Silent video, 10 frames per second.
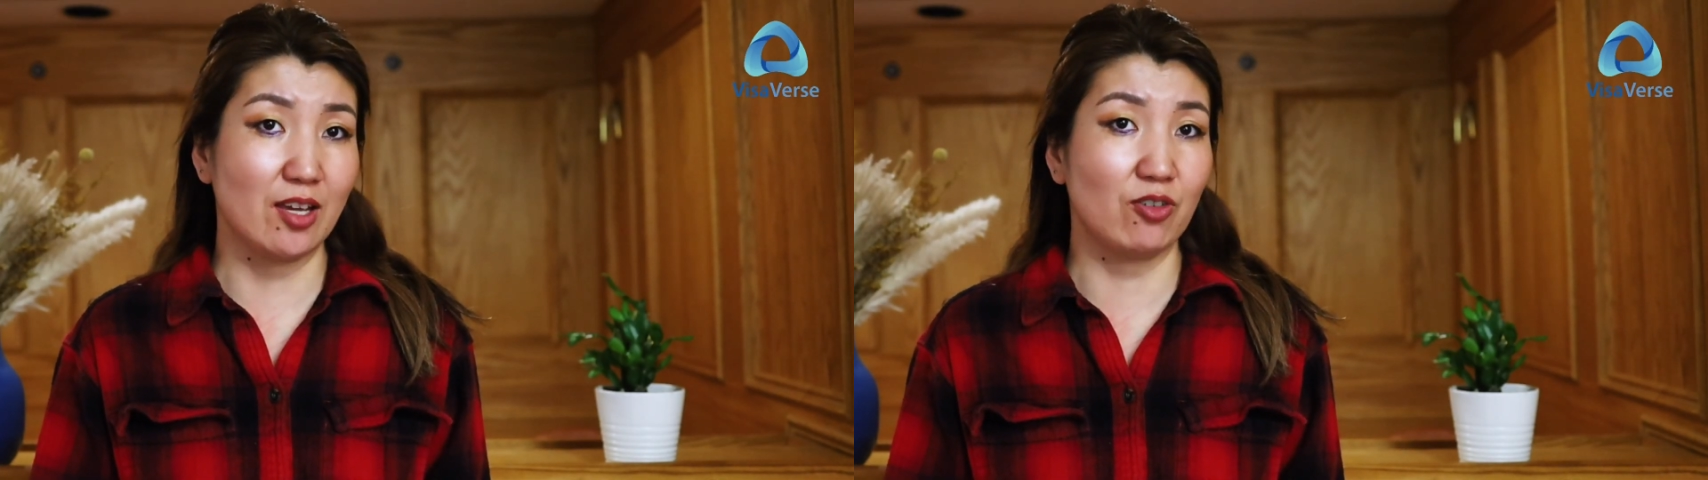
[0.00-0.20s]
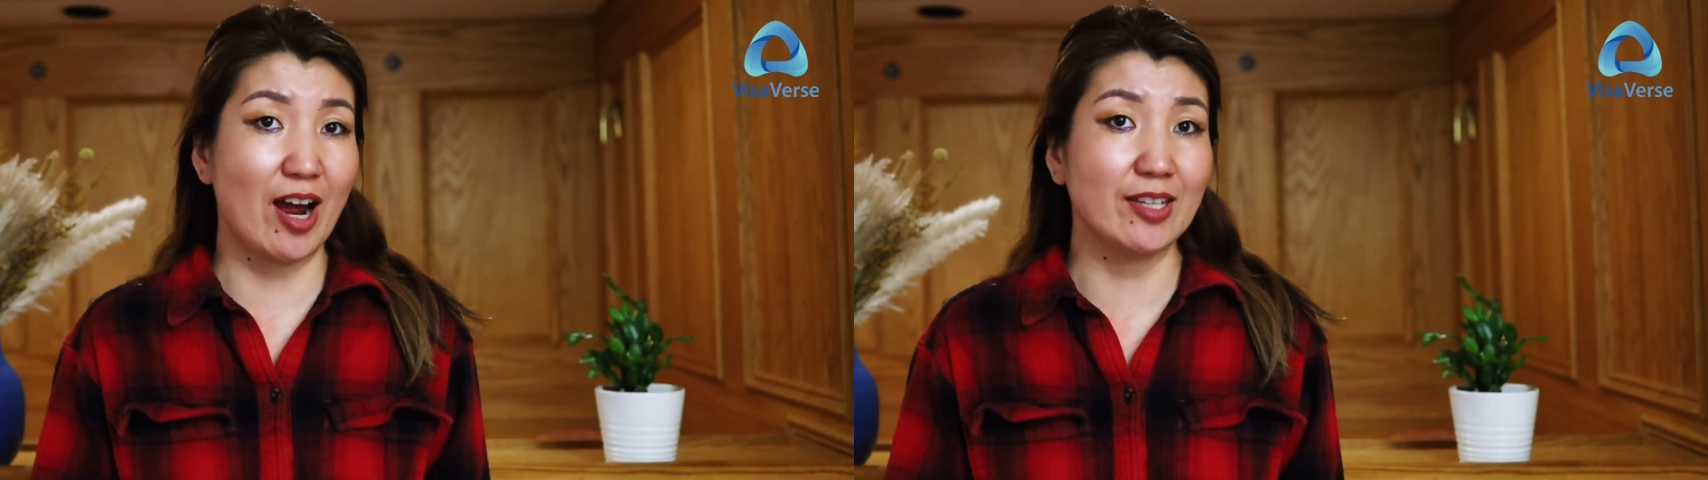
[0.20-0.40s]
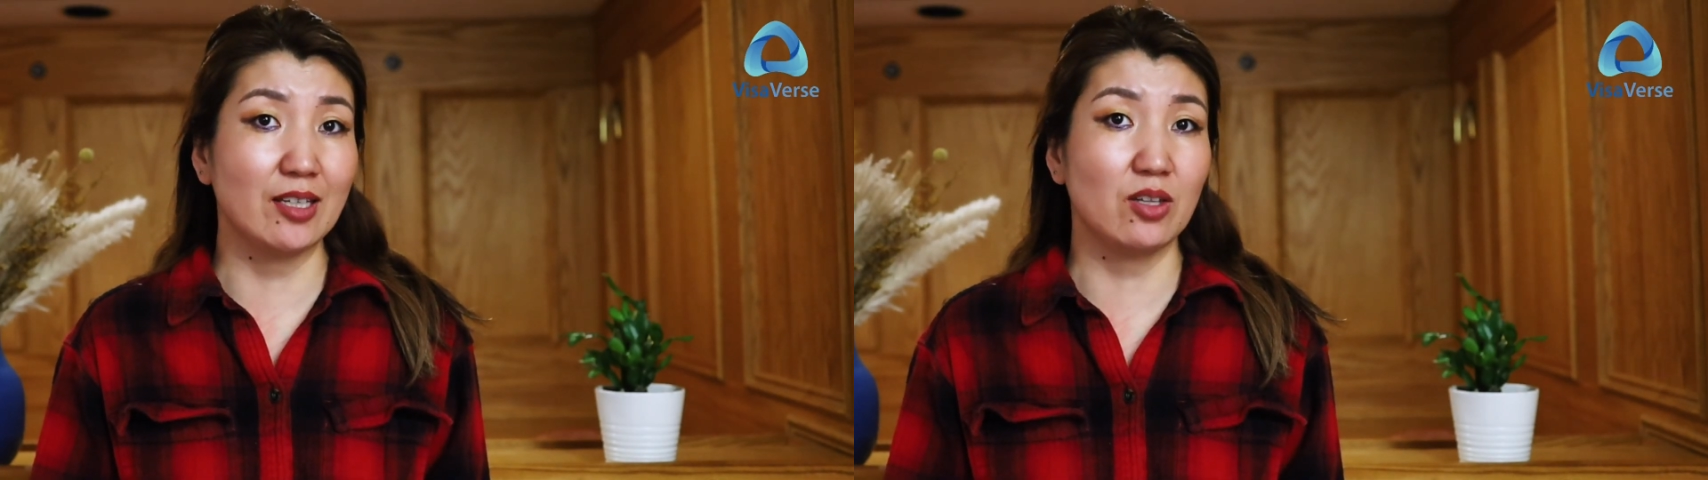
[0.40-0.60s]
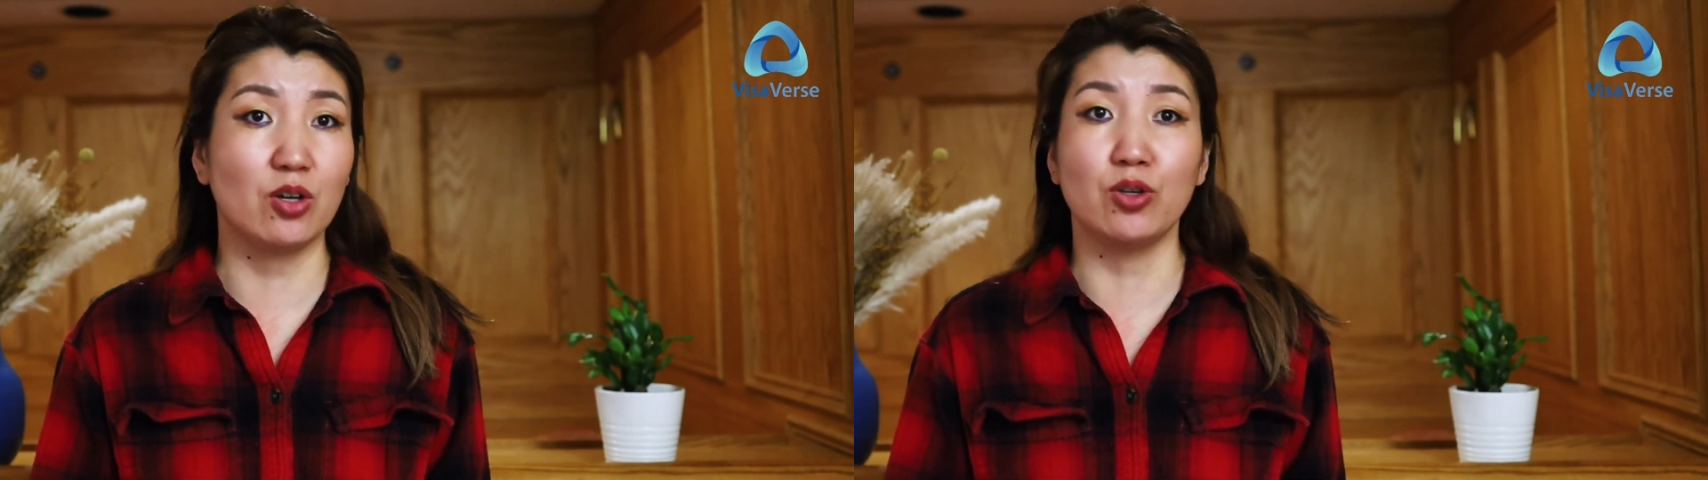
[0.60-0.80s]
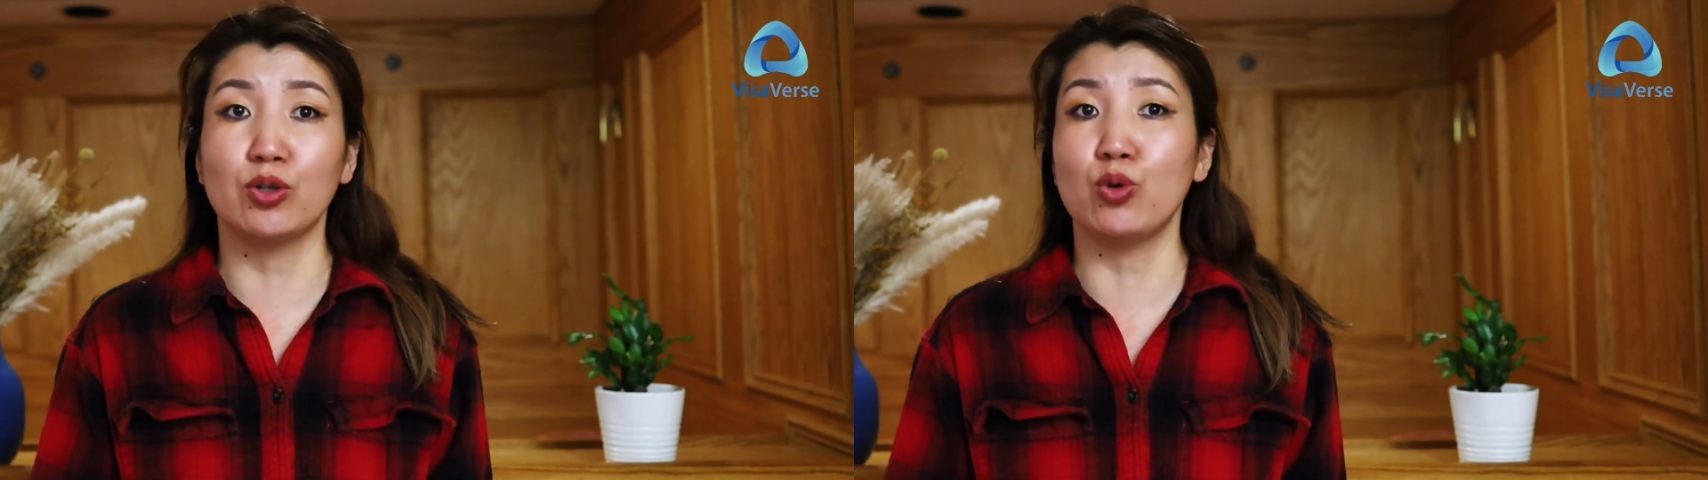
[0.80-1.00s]
granted
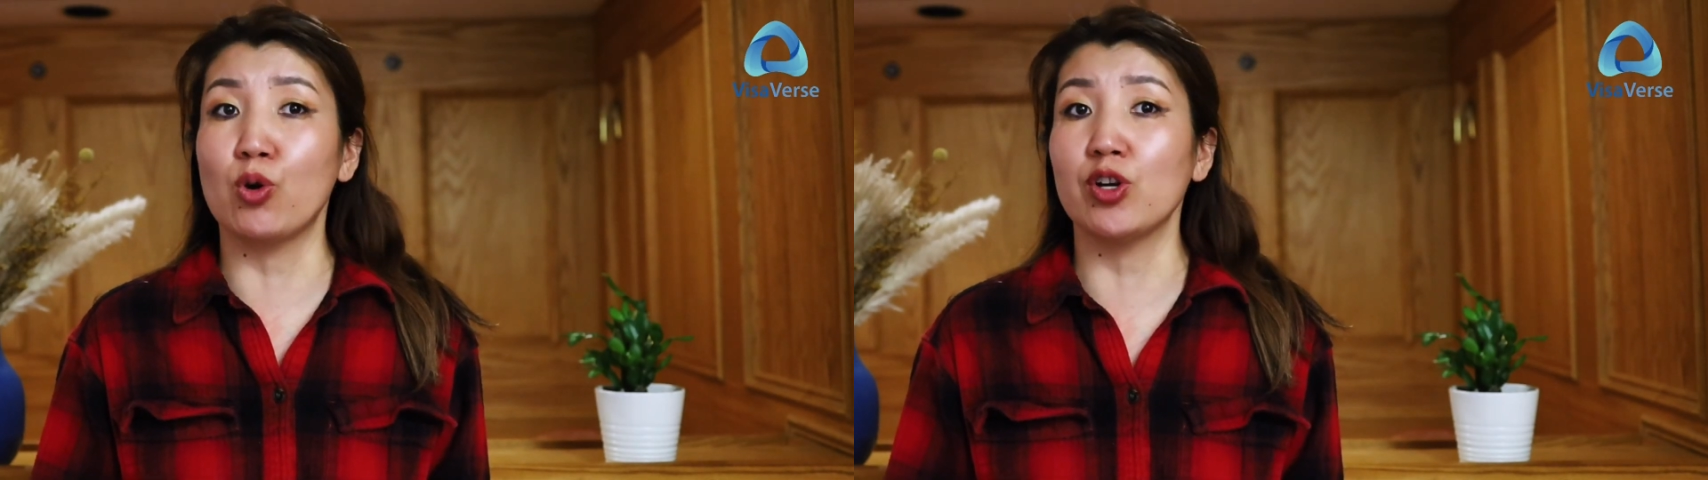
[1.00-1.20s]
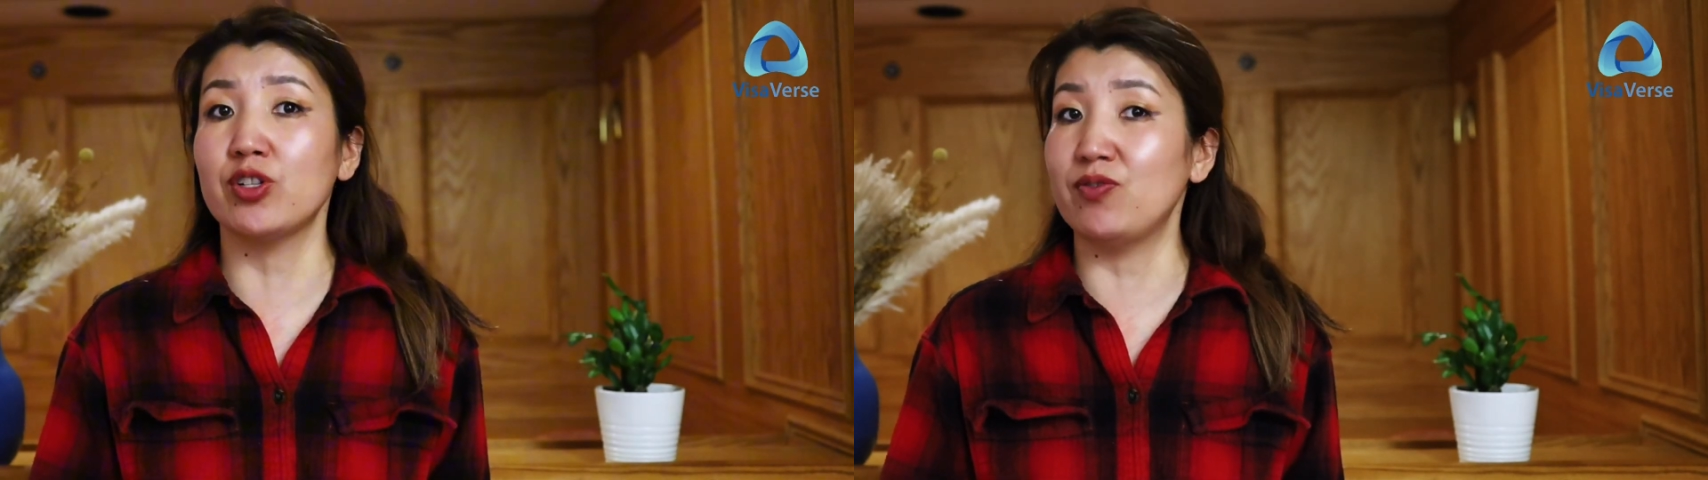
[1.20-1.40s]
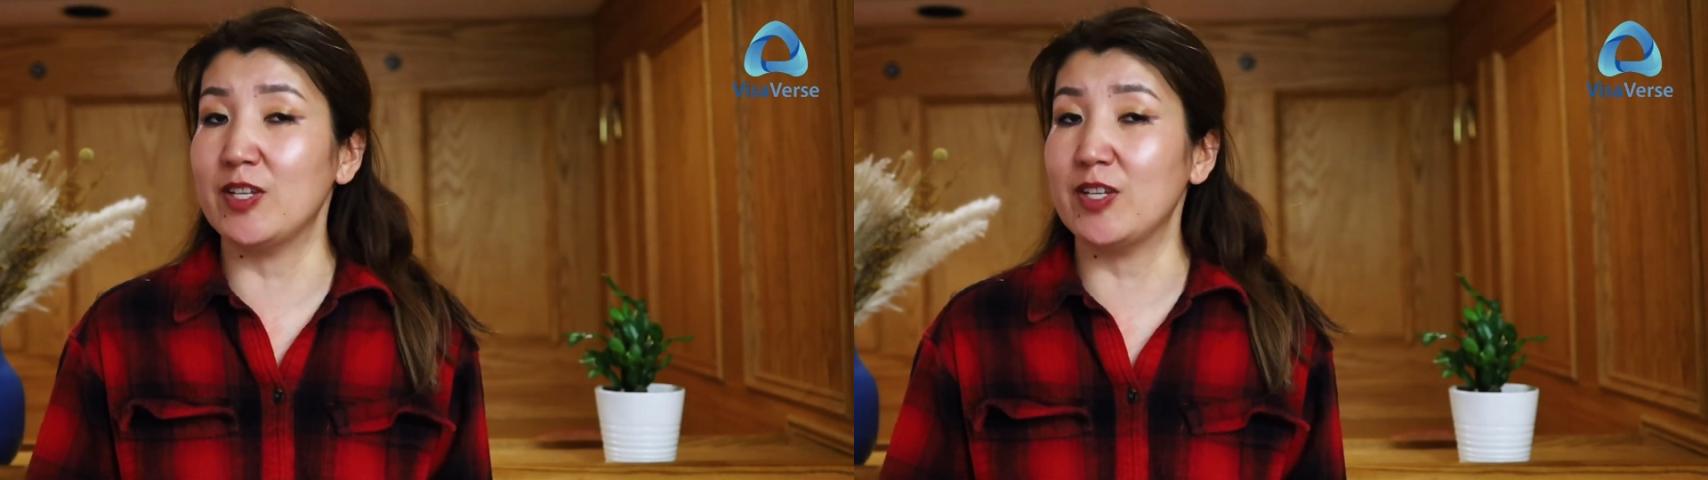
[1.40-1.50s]
on your tourist